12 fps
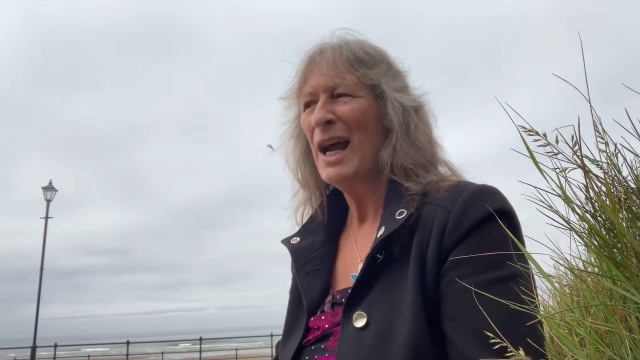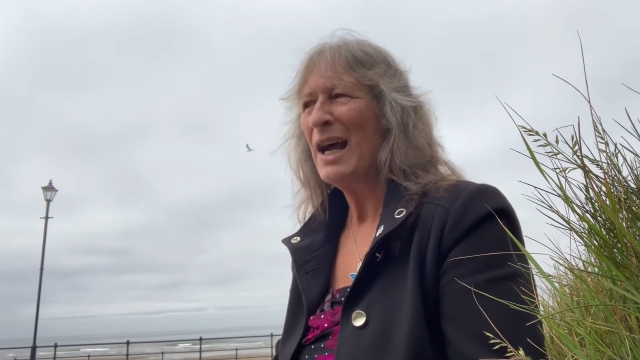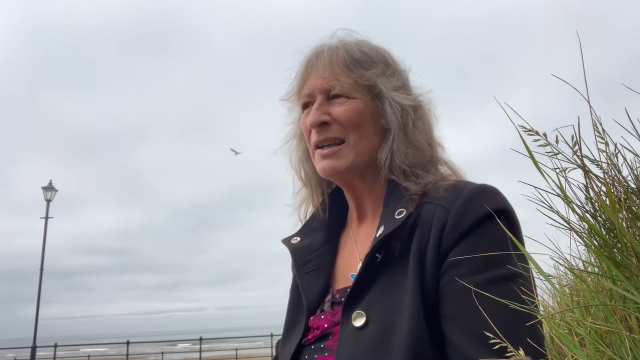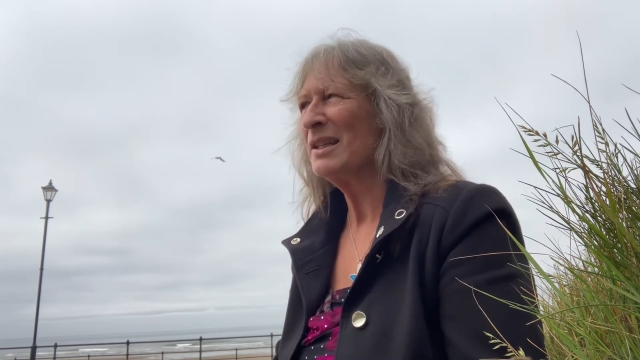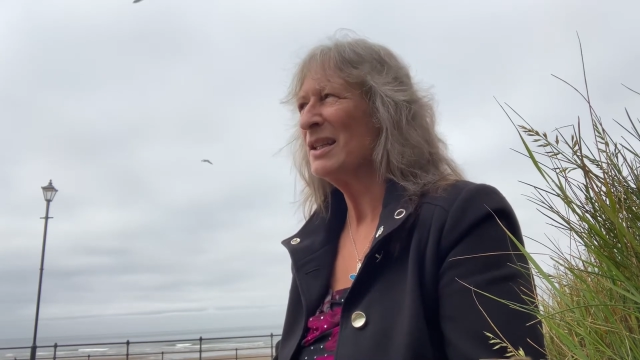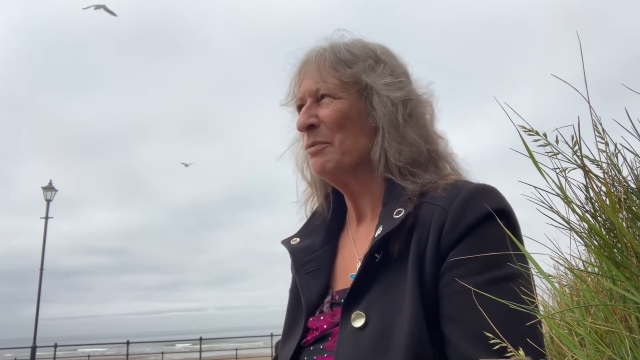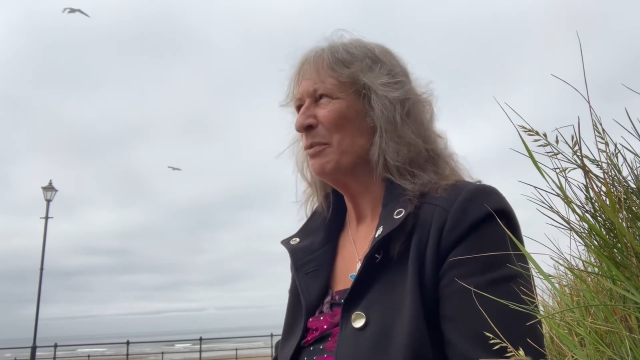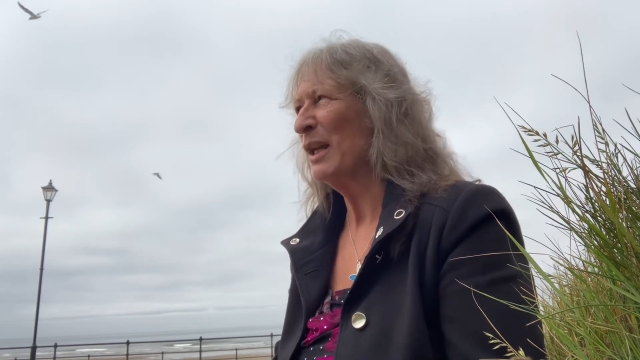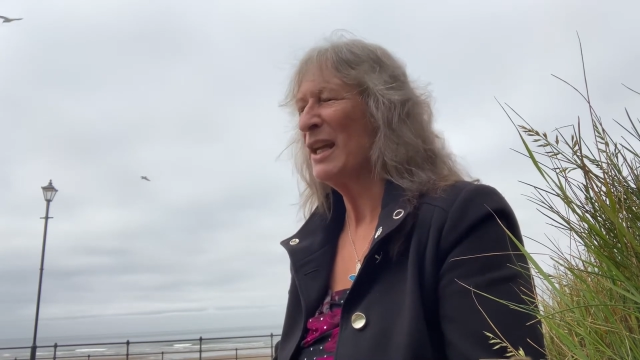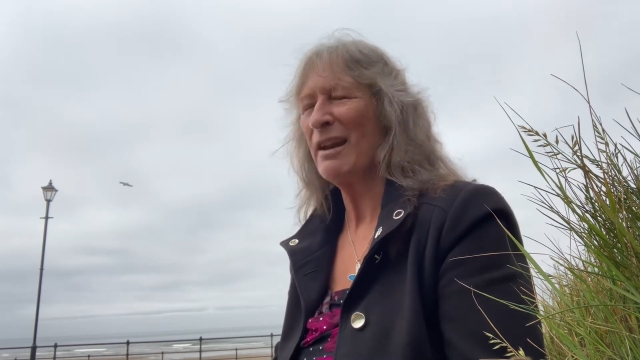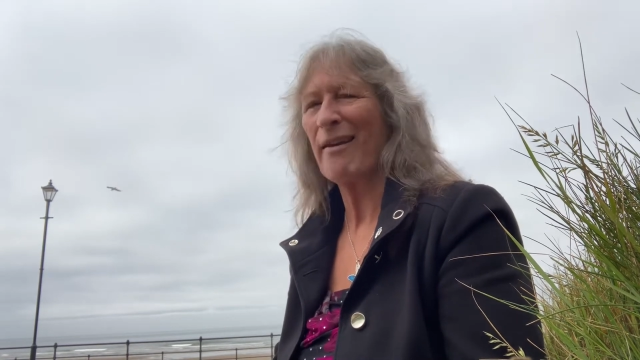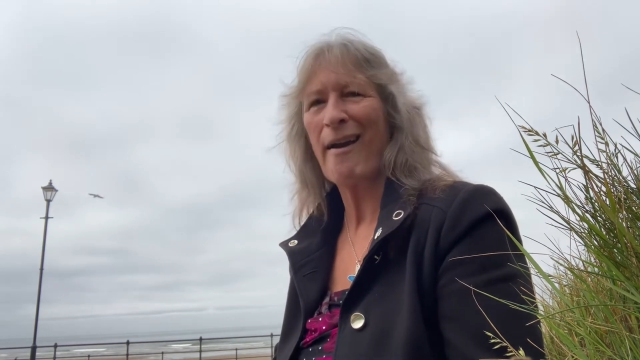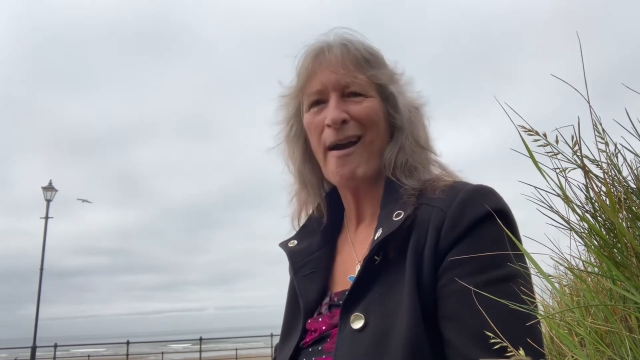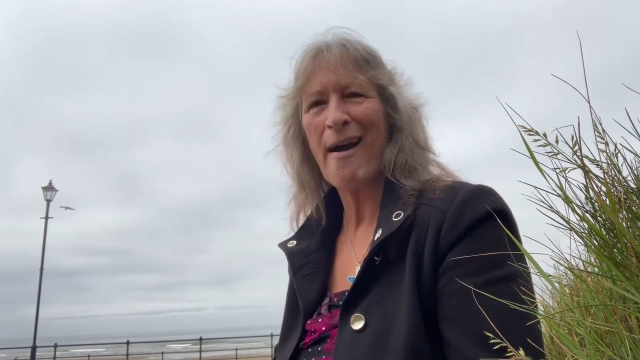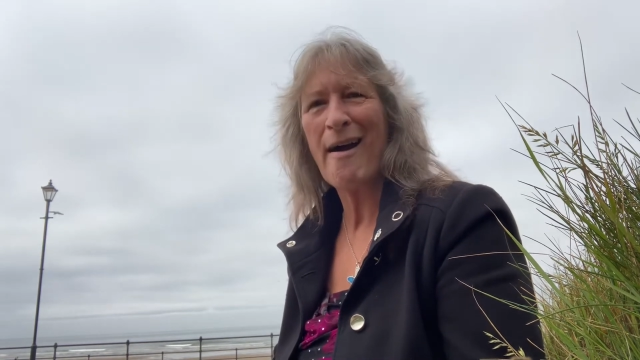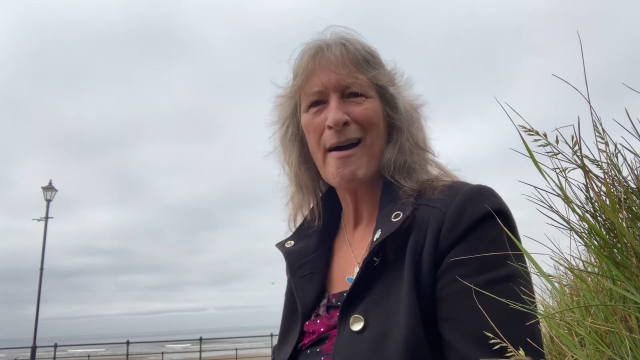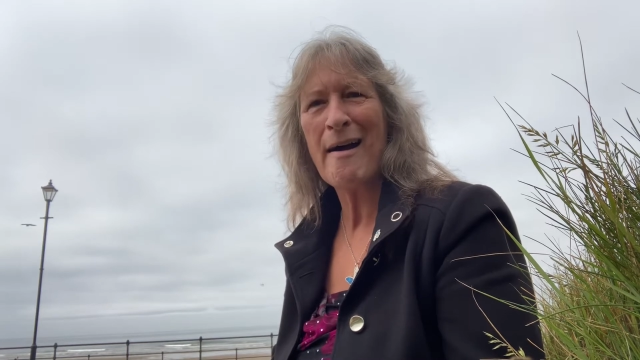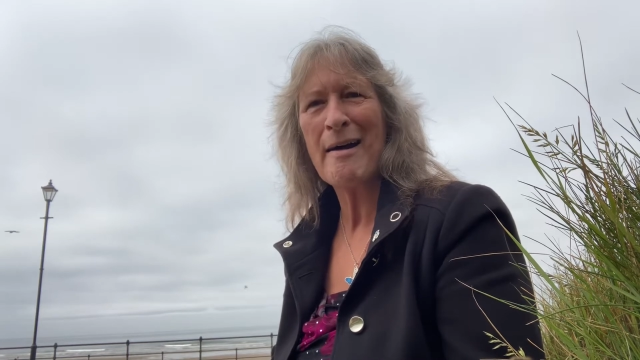I see them playing
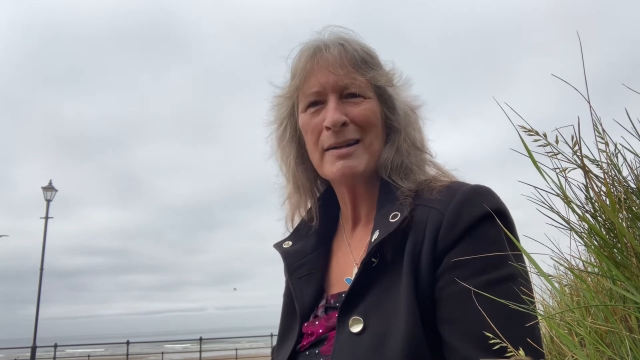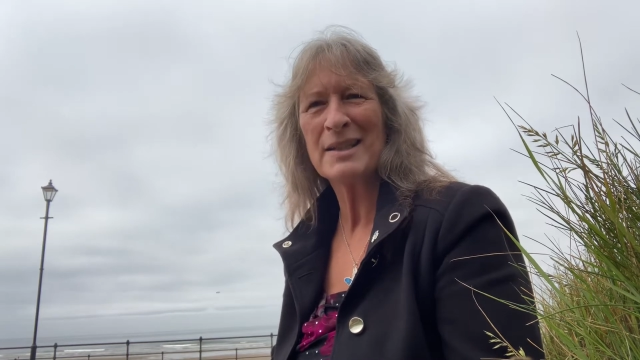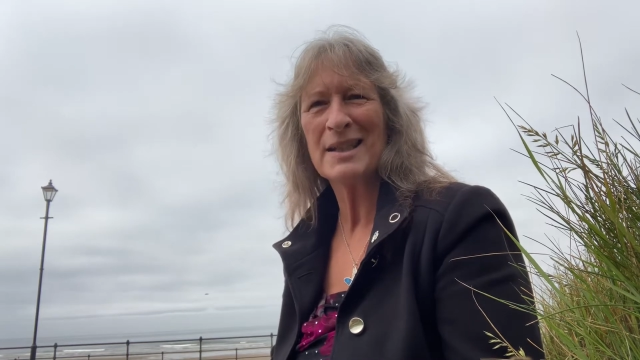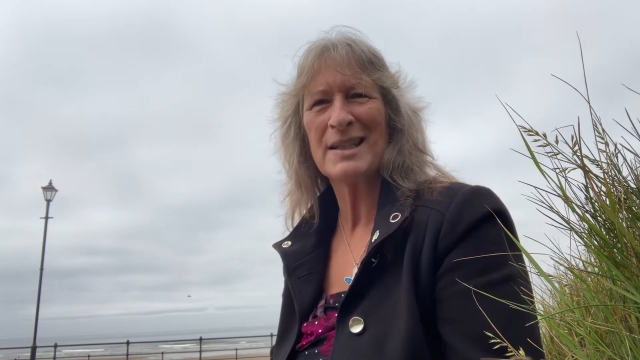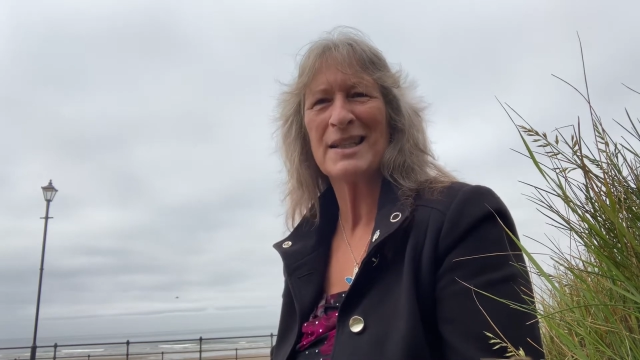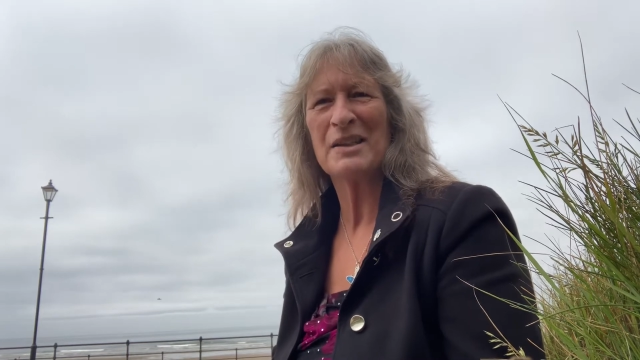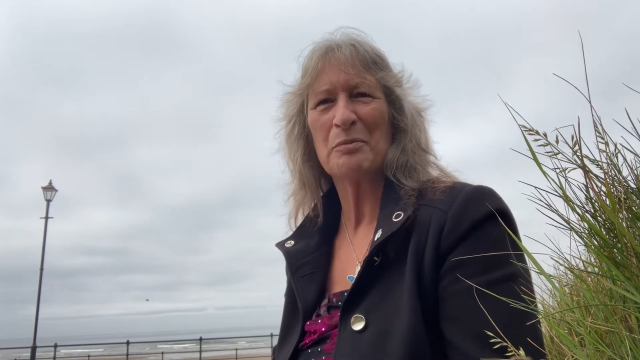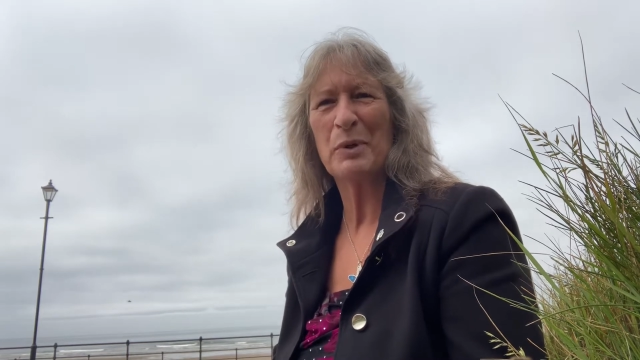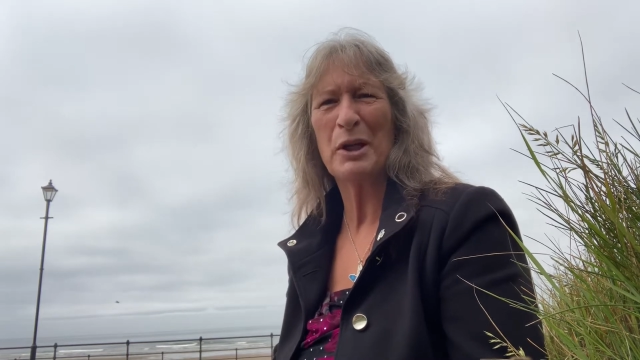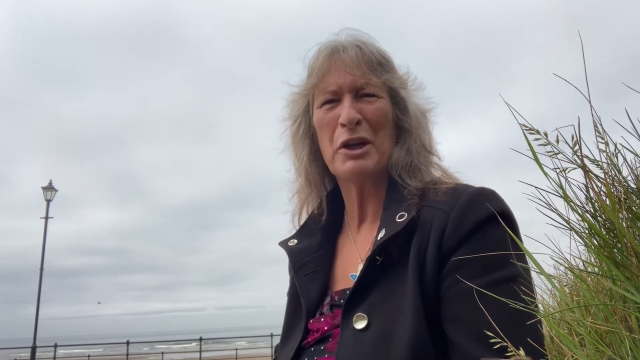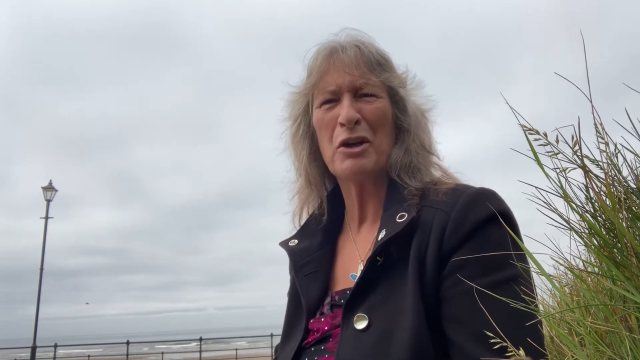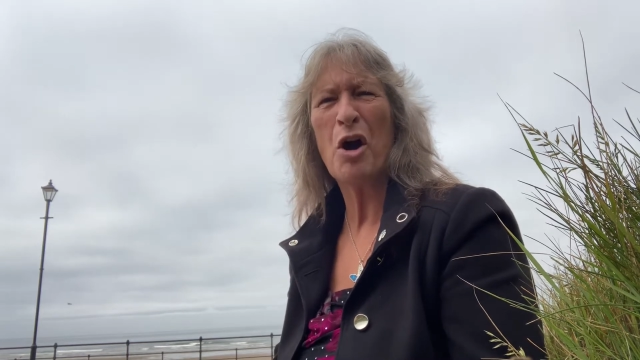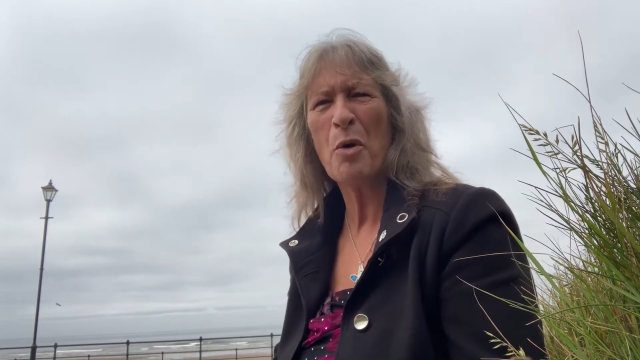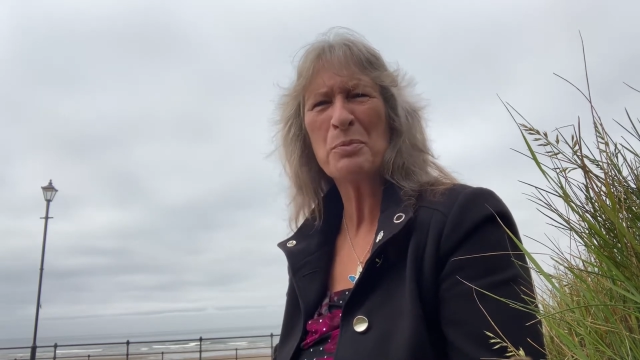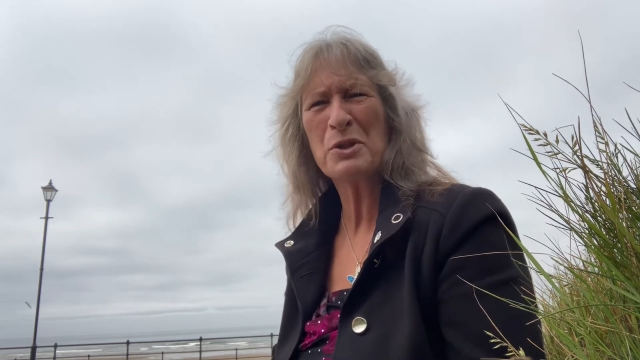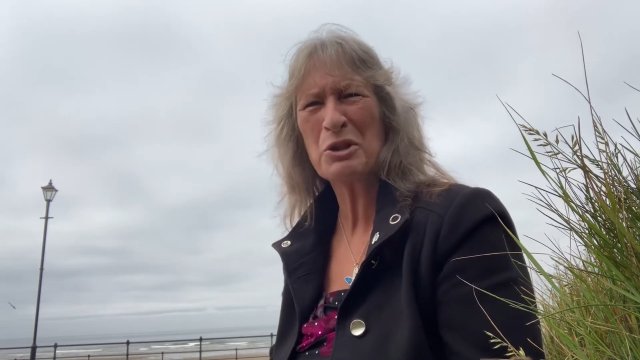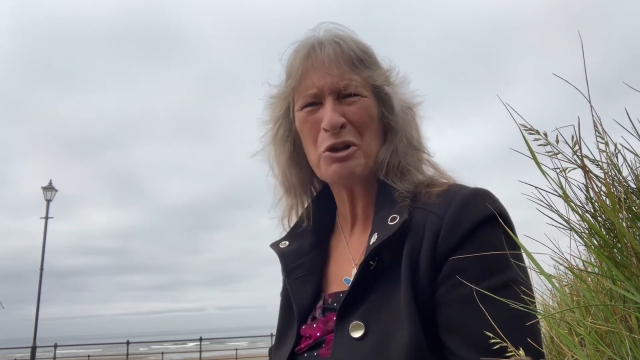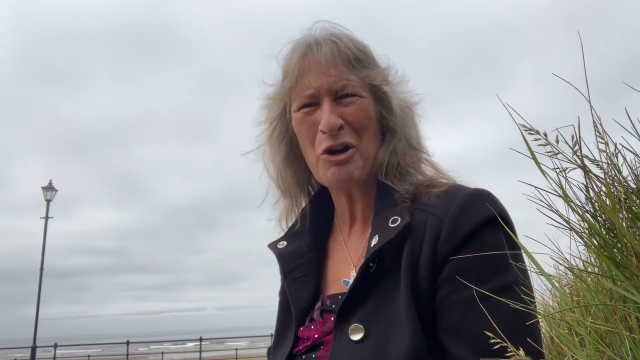cards, I see them playing
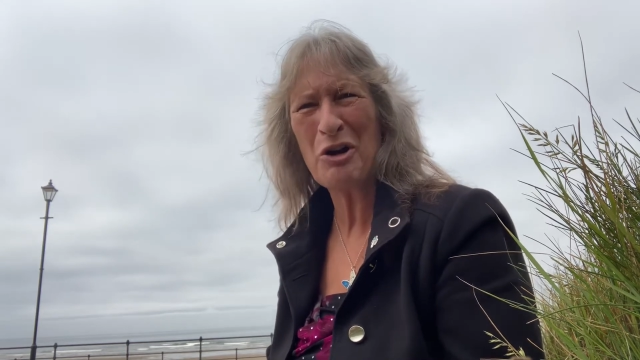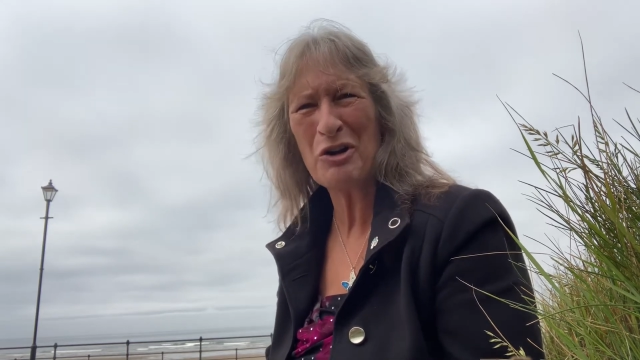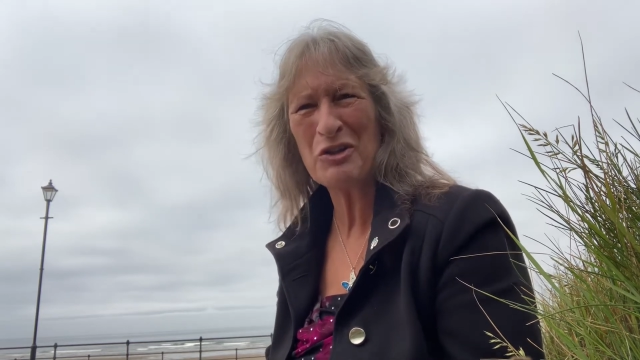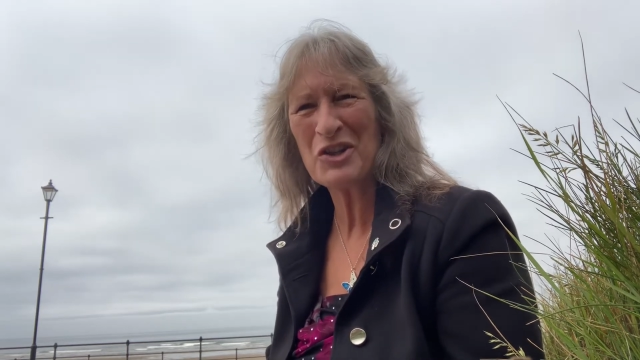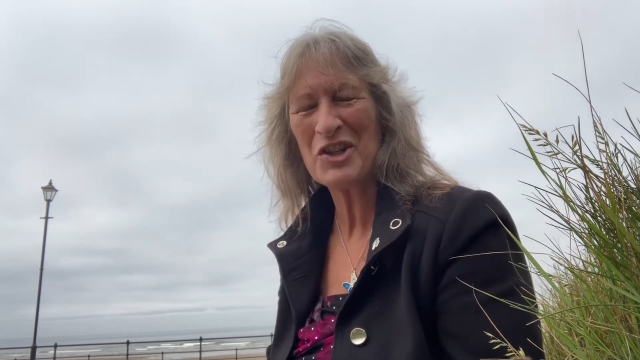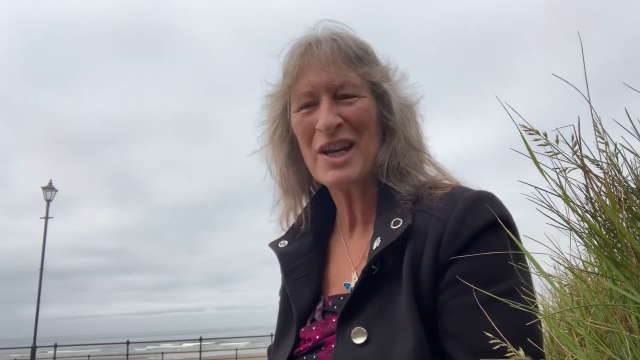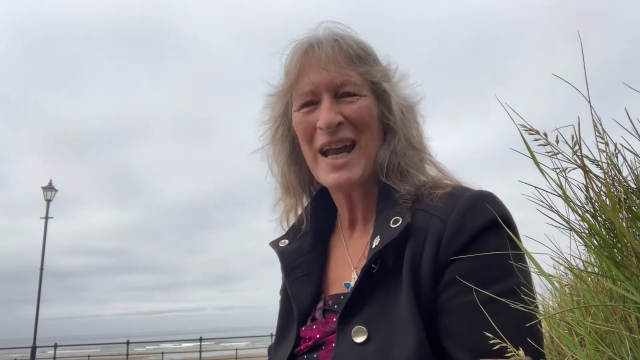hopscotch,